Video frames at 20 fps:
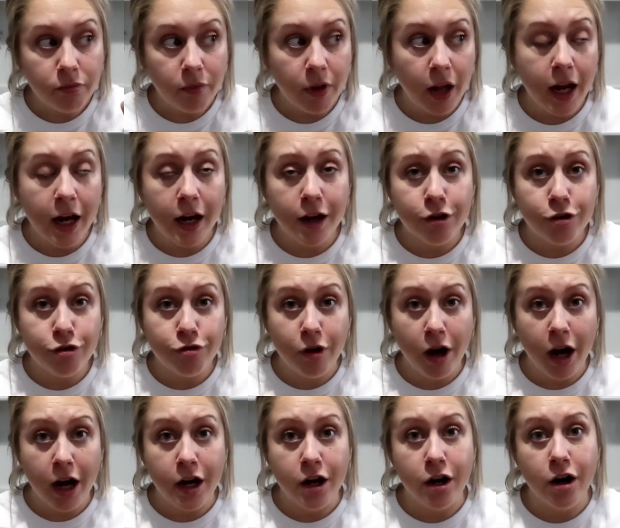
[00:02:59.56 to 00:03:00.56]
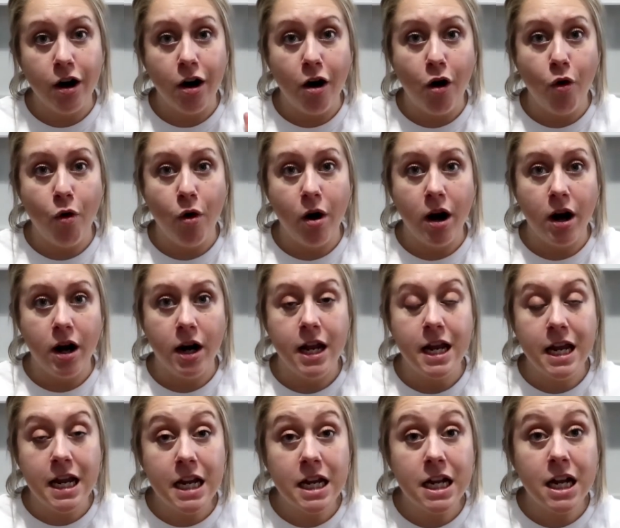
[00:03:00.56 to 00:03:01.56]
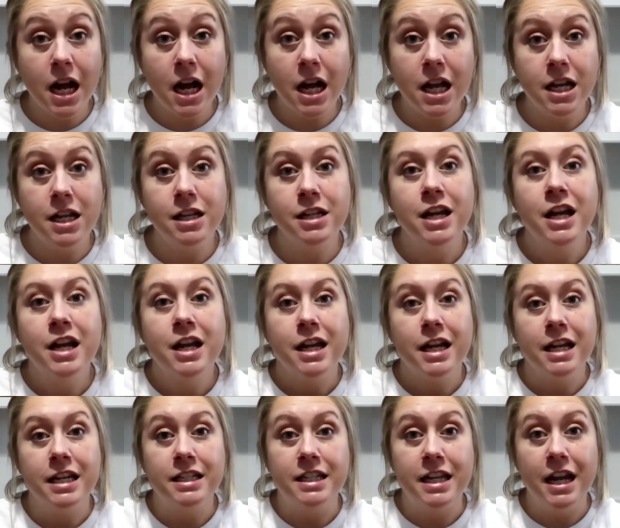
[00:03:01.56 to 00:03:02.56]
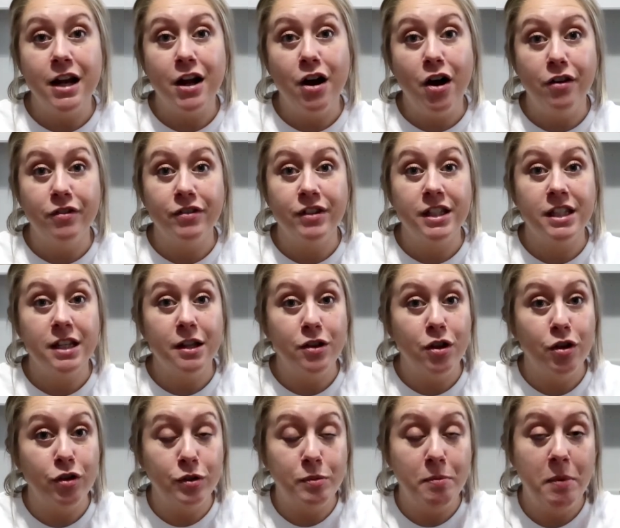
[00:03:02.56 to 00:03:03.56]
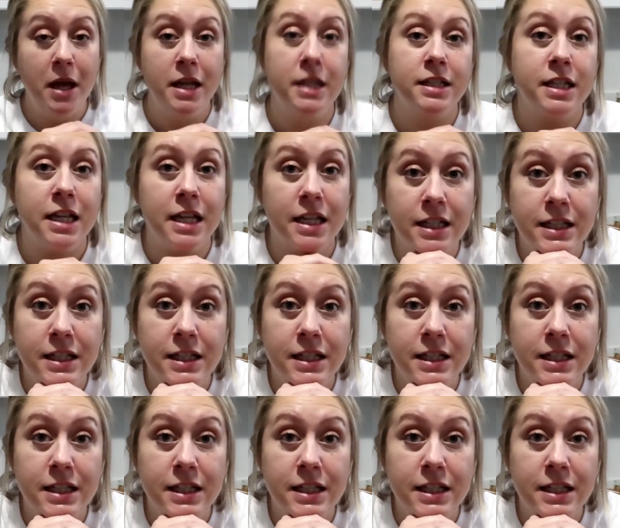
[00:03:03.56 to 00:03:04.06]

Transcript: hair dryer or heat gun can take off those pesky